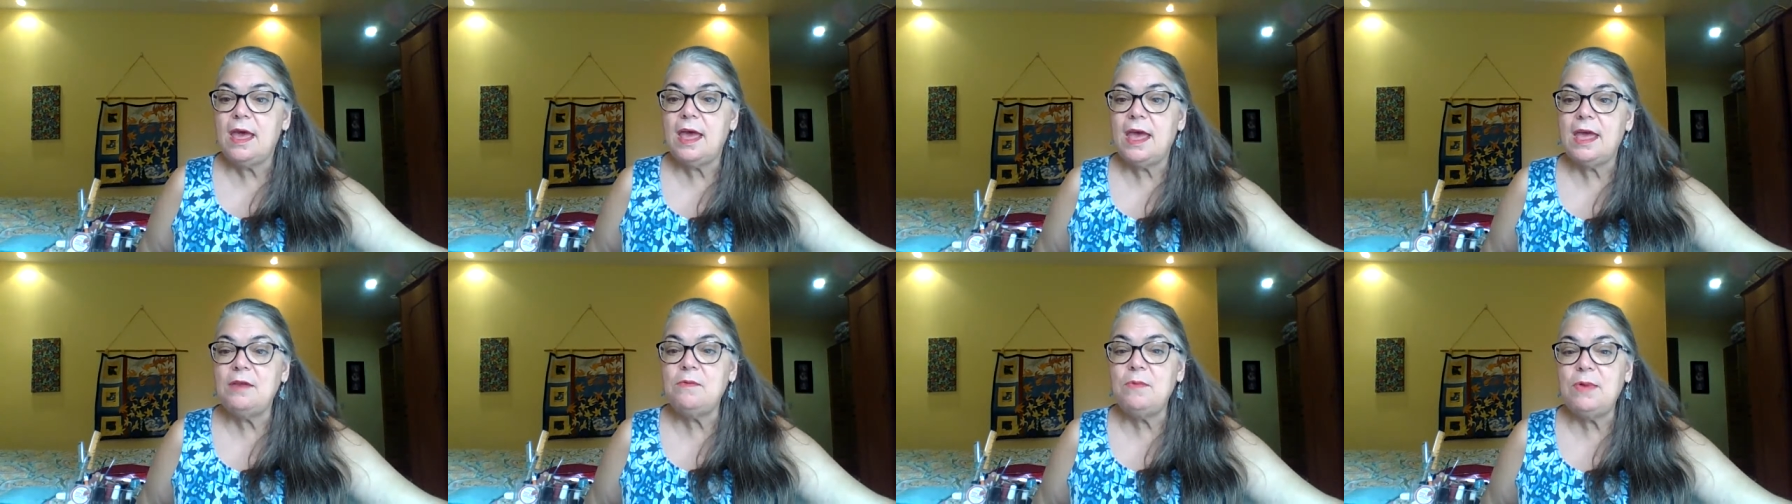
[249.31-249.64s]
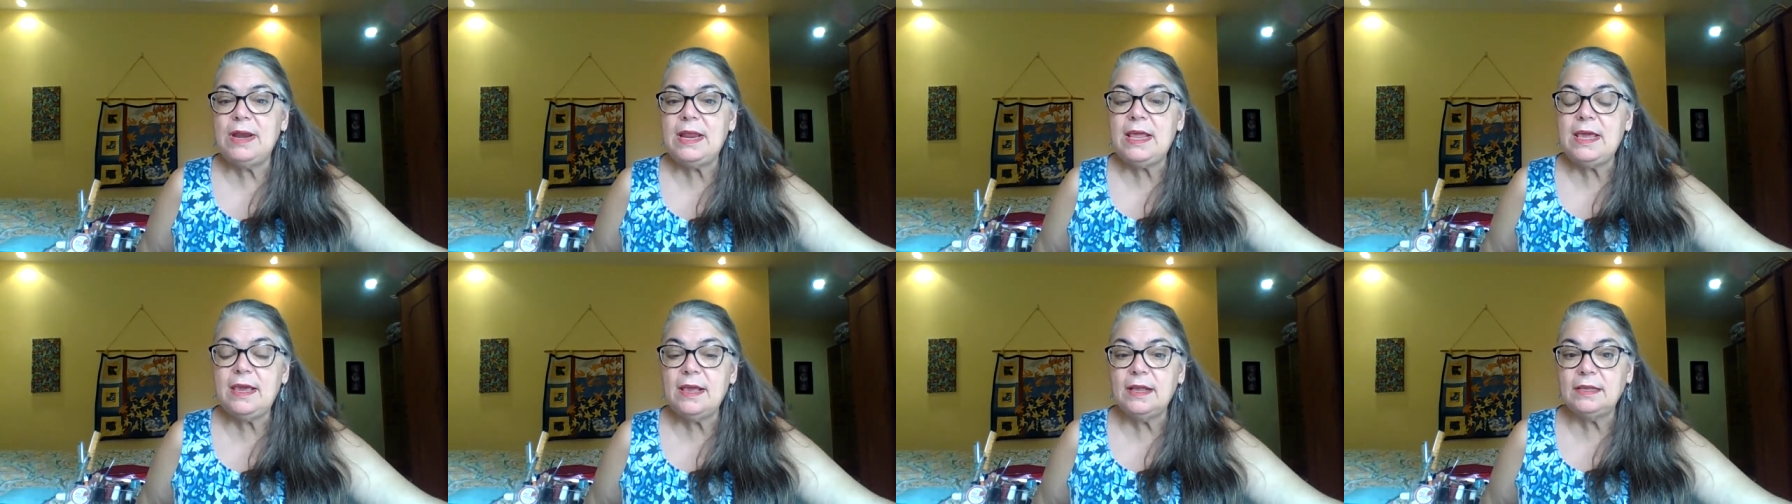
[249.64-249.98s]
And
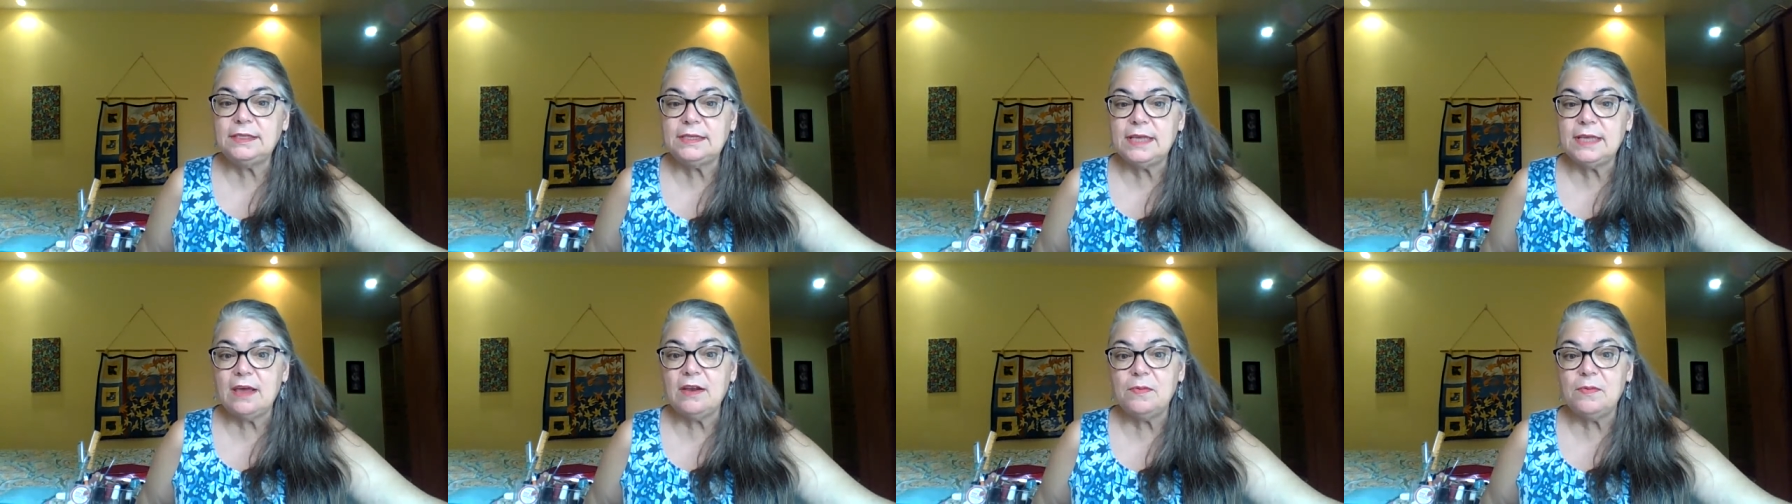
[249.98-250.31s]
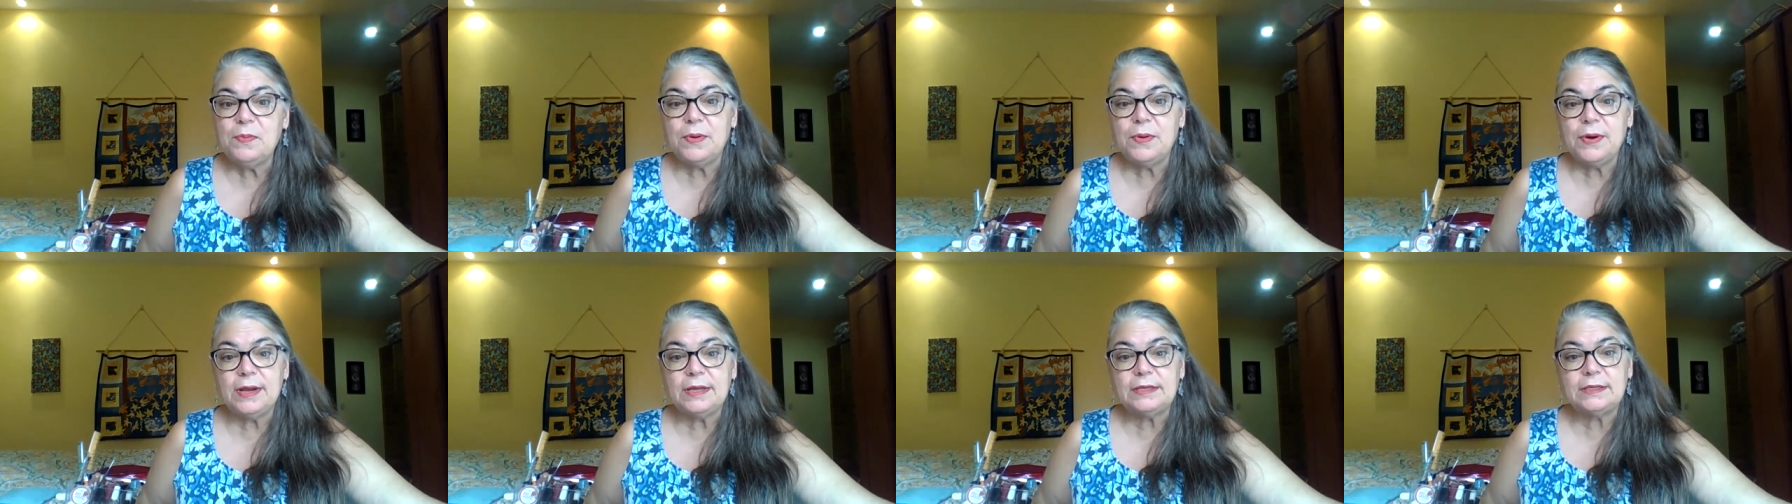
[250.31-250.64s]
when he gets out
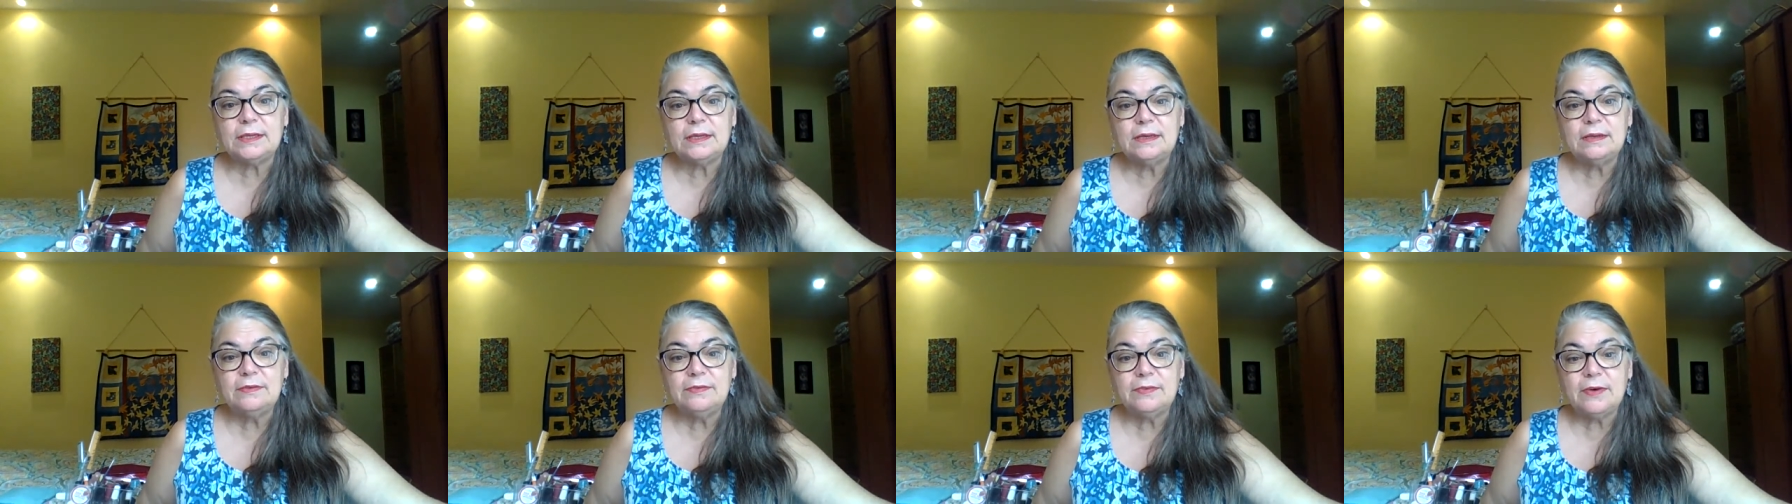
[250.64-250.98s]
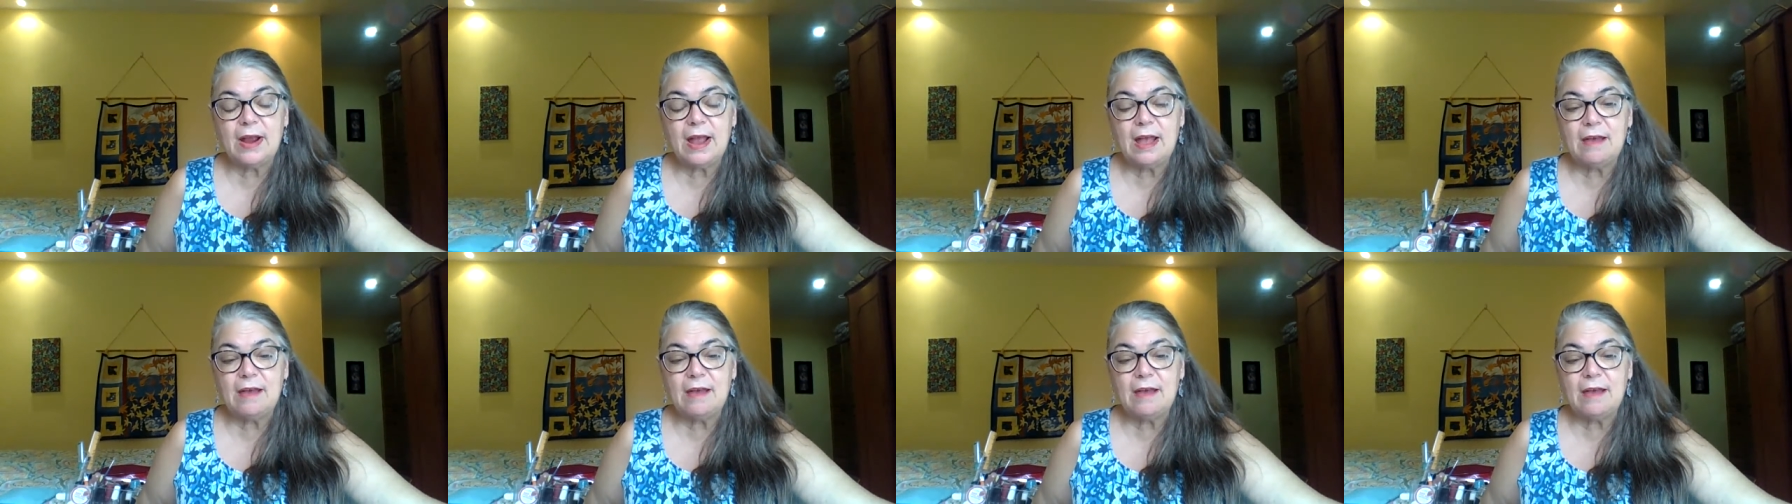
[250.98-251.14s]
of prison for